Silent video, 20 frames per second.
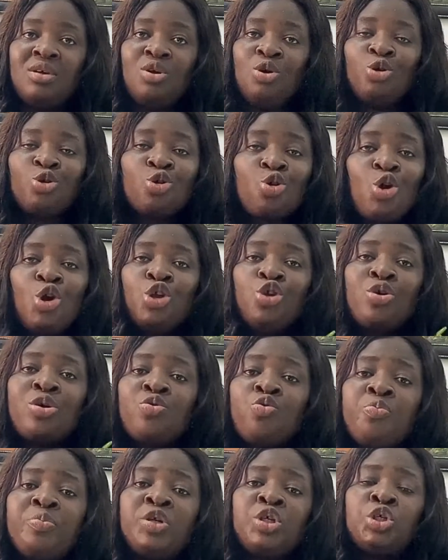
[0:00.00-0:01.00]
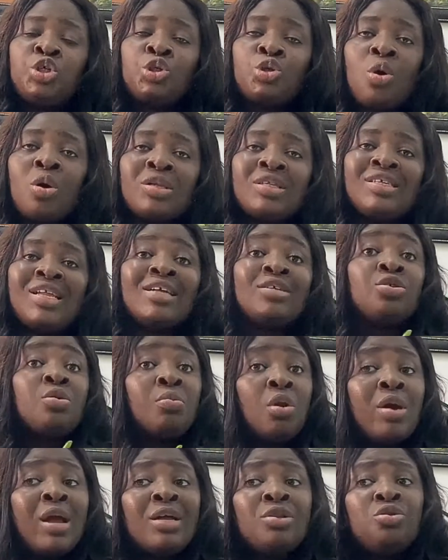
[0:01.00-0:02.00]
So you'll be shocked that some
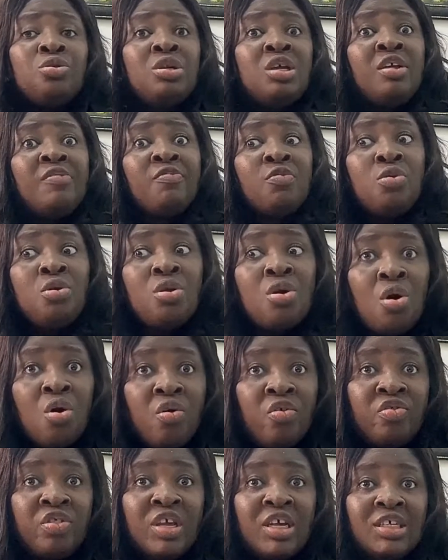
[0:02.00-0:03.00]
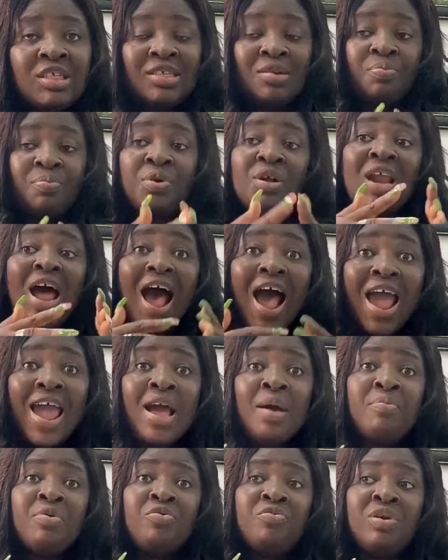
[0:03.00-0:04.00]
lawyers don't even know this. But I
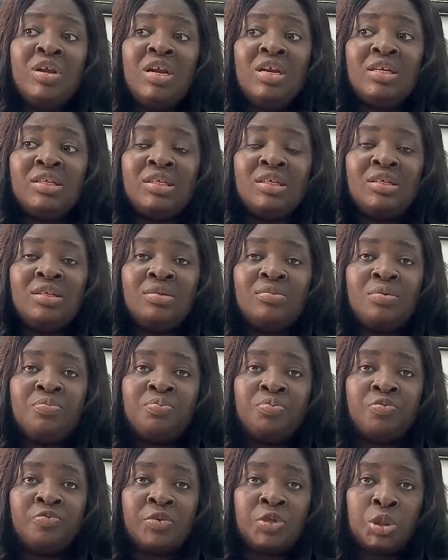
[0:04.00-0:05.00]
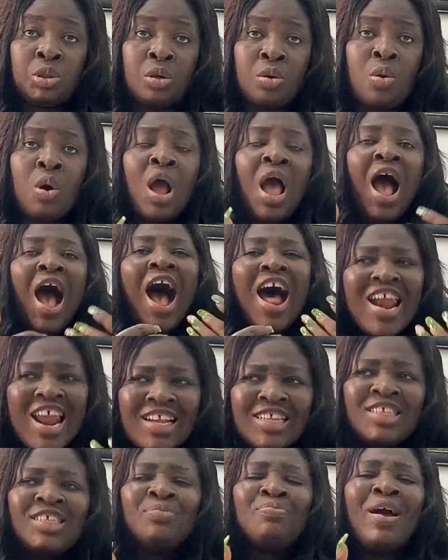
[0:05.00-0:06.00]
am a real estate professional.
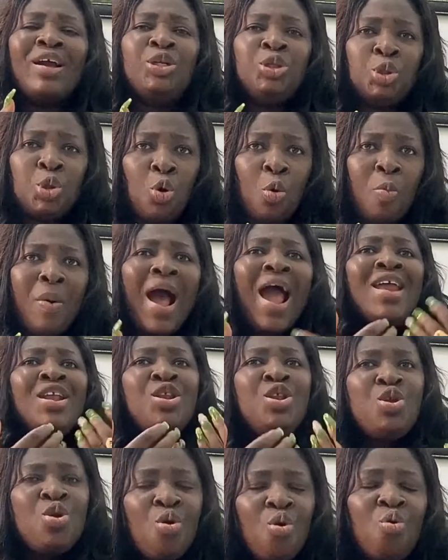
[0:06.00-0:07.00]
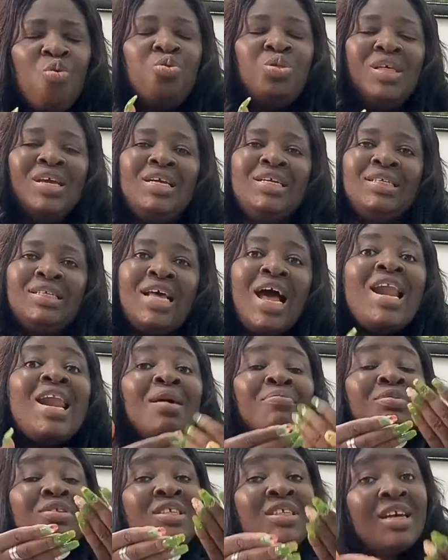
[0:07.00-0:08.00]
That is my job. I know this,
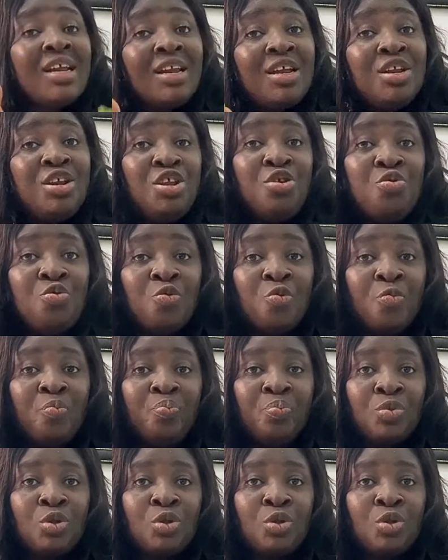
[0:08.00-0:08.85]
and I'm telling you.